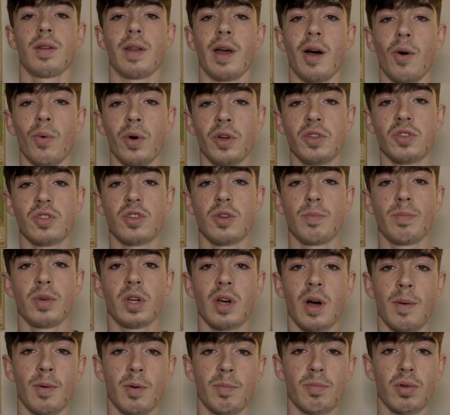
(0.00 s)
Now, once you
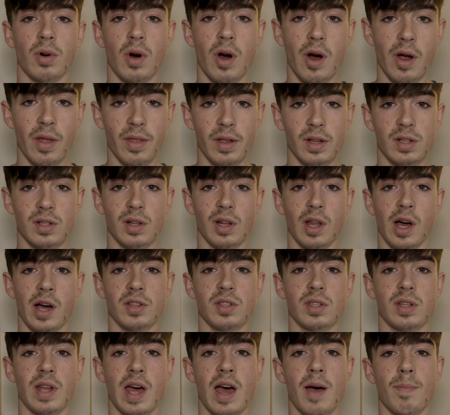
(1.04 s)
become a pro at this
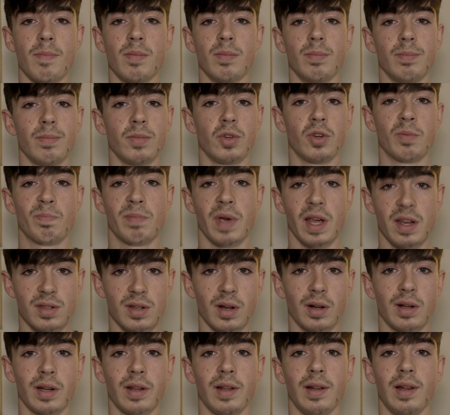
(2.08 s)
last step, you're
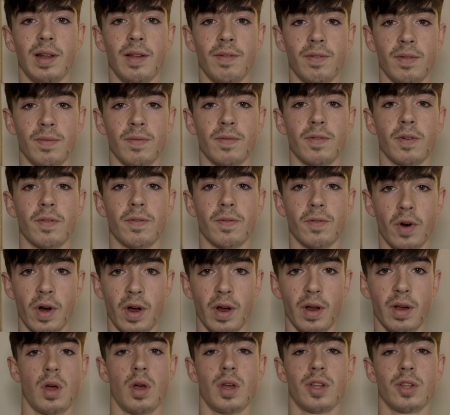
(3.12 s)
basically living for
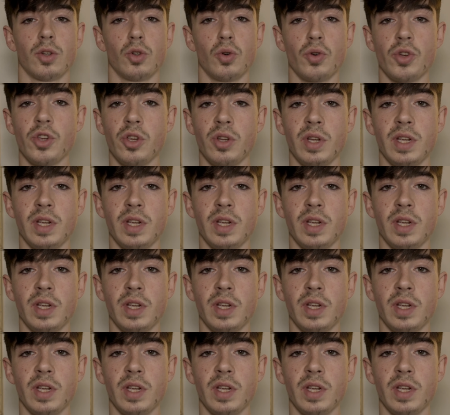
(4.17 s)
free. All you